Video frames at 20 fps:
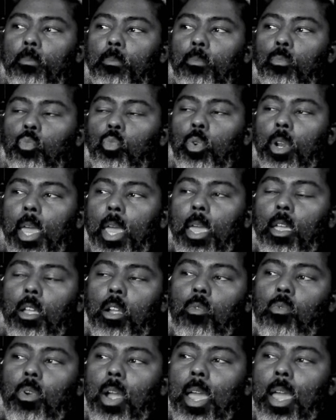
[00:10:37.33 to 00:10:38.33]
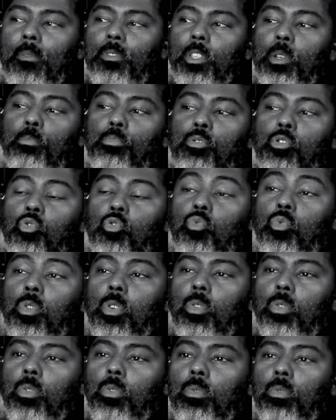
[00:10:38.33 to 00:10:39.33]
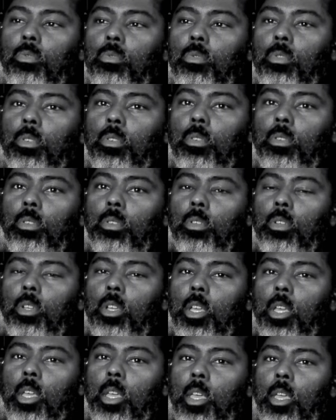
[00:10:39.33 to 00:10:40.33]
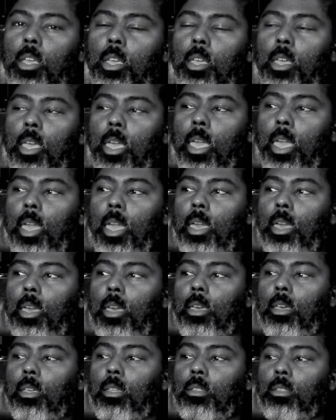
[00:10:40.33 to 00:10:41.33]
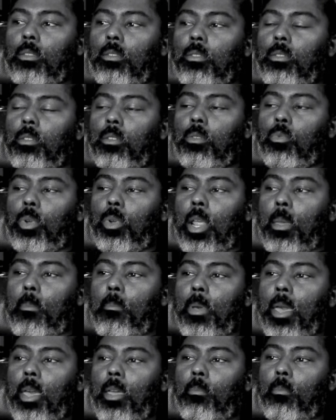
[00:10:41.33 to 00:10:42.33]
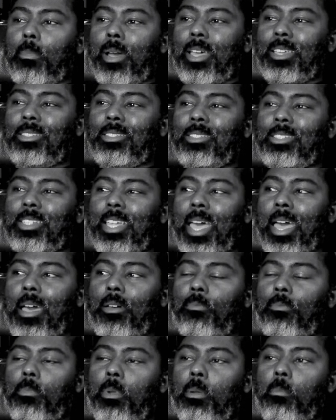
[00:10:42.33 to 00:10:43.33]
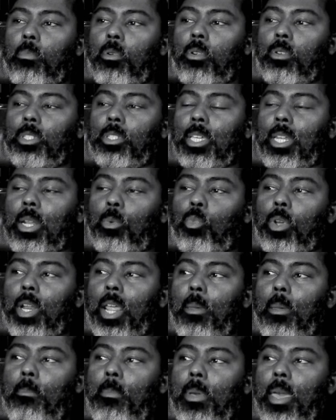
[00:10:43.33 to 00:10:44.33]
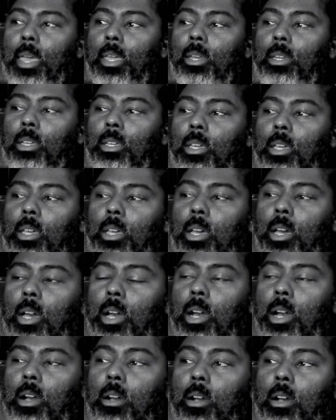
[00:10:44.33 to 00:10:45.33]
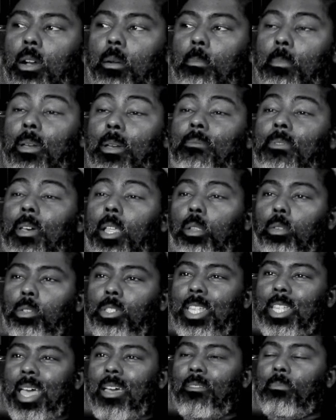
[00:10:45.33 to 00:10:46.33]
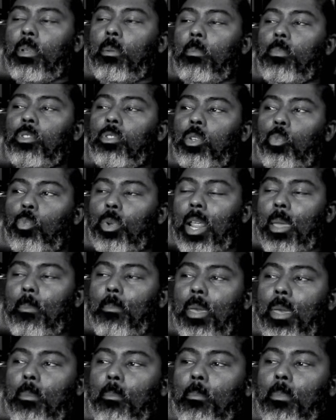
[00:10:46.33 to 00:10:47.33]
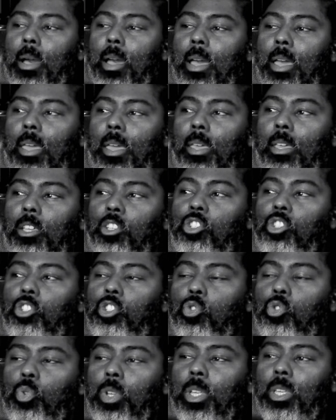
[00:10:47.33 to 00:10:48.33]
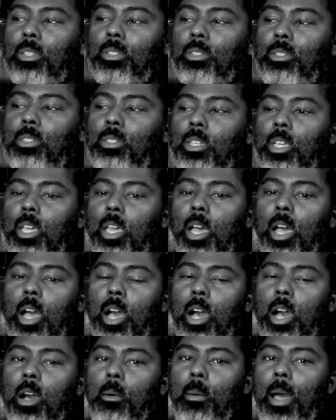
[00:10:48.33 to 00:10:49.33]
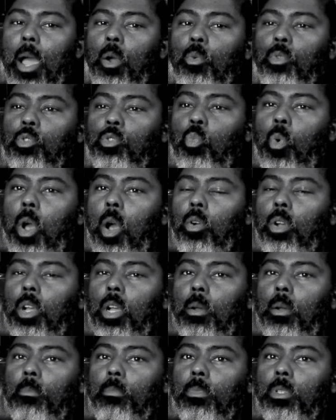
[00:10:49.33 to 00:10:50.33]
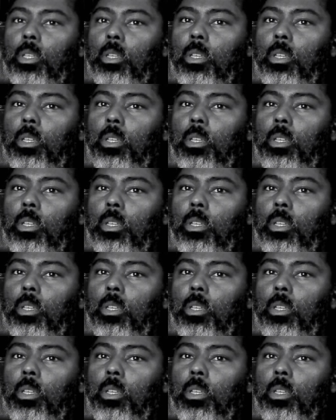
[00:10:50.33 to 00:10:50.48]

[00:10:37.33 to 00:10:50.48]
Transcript: when I arrived in Peru, and when I met my staff members and when I met my fellow staff members, and when I met my students, I was welcomed